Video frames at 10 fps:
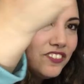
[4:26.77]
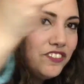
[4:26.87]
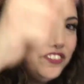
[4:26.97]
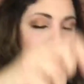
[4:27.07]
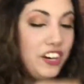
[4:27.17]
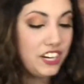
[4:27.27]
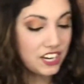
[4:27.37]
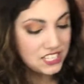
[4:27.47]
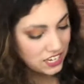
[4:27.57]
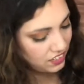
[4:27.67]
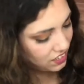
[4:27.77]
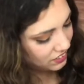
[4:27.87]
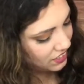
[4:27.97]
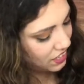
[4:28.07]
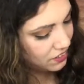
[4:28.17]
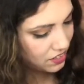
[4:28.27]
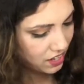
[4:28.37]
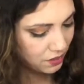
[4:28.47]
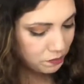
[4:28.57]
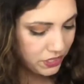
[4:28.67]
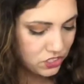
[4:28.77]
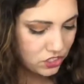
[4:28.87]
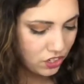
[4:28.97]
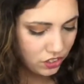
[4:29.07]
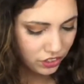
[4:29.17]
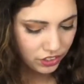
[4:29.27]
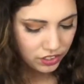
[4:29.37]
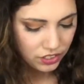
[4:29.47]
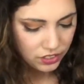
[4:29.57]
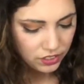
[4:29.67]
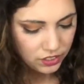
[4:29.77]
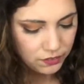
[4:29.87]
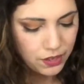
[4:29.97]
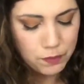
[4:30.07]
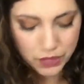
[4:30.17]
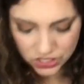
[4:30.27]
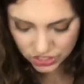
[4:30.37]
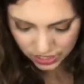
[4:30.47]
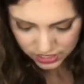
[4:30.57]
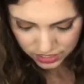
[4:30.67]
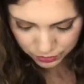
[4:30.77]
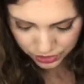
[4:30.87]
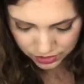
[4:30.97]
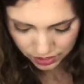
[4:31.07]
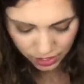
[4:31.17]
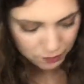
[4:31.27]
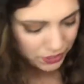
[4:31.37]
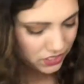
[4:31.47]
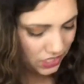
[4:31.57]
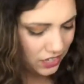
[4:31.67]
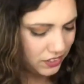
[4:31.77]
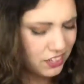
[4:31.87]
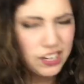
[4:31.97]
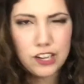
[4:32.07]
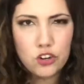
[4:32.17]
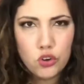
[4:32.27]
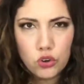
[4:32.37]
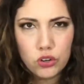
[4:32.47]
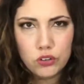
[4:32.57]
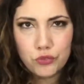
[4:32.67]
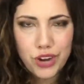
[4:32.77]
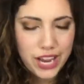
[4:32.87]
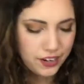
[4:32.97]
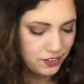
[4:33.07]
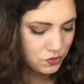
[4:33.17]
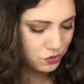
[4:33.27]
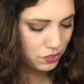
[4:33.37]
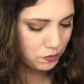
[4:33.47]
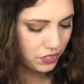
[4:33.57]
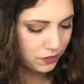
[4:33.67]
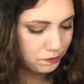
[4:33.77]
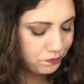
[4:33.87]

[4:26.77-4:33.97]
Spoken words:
Very nice. I like that peach color. Not peach, yeah, is it what, hot peach? Yeah, kind of like a coral red. It's really pretty.